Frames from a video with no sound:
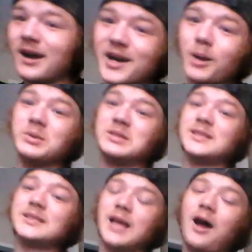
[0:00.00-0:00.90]
I got almost
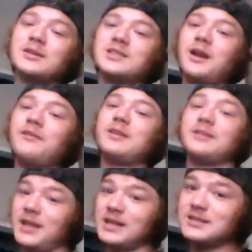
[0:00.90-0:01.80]
6 hours out of it.
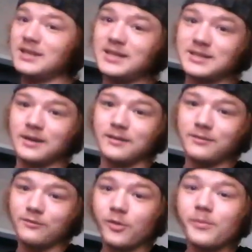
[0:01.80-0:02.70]
That's decent
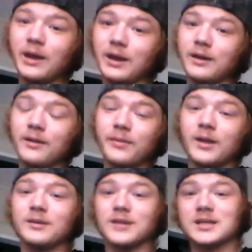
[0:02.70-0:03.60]
for me.
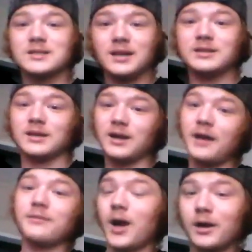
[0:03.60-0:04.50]
That's decent.
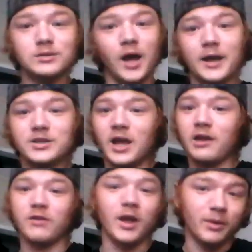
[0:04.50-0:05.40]
I
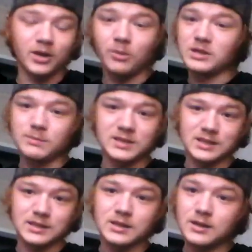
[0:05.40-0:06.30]
chain vape like nobody's
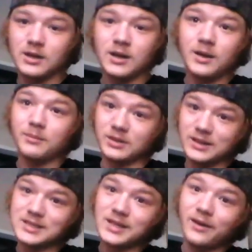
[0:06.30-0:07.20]
business. But
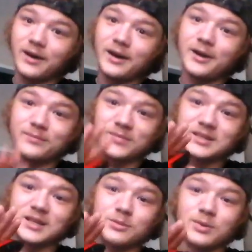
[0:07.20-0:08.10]
this thing right here, this
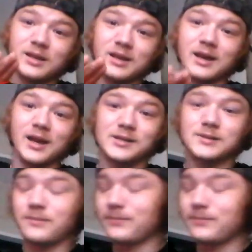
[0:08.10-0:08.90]
thing is pretty kick-ass.